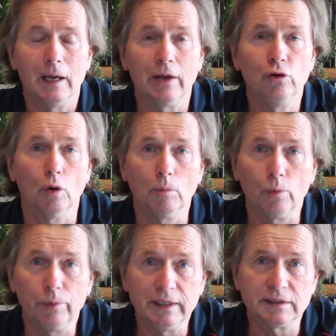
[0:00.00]
At
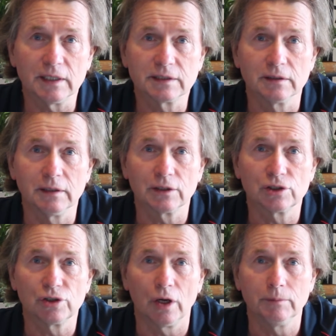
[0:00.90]
normal recess and
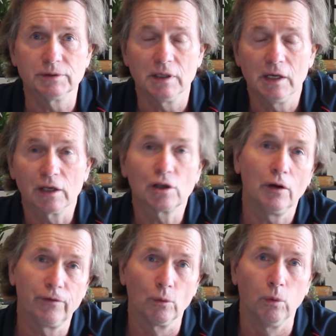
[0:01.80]
lunch times,
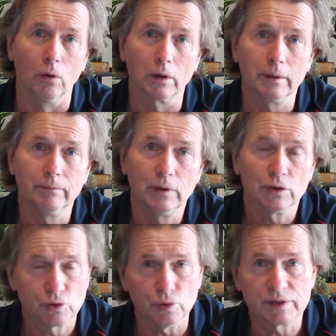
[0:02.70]
go for a walk.
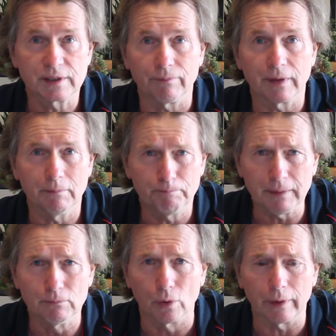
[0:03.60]
Do something a
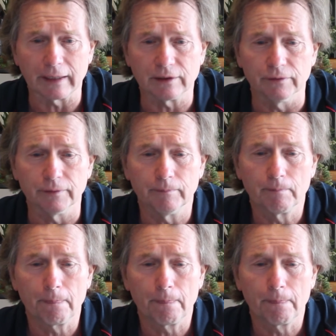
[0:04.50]
bit more active.